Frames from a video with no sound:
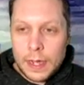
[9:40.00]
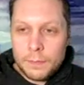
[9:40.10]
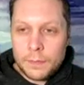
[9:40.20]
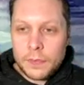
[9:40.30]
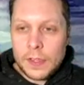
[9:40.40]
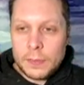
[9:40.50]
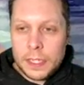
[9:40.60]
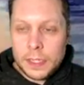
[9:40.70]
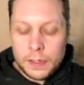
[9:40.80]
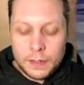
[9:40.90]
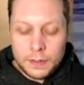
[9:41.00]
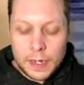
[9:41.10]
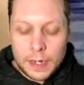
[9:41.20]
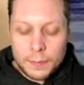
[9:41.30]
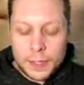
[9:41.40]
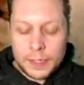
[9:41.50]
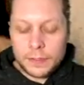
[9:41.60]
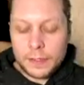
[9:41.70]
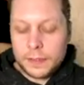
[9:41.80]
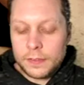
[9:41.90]
Same deal,
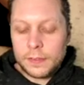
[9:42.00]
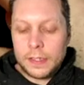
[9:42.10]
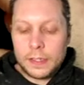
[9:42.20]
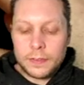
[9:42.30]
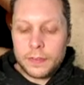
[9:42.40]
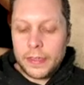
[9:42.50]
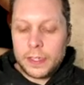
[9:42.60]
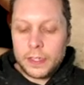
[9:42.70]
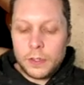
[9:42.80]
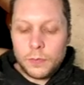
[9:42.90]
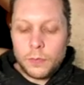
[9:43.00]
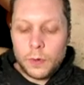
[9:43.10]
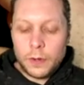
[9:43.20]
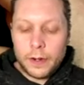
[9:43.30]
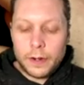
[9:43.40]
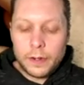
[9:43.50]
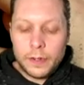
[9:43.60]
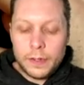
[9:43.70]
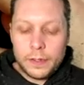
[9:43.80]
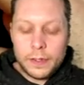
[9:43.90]
because this is a thank you for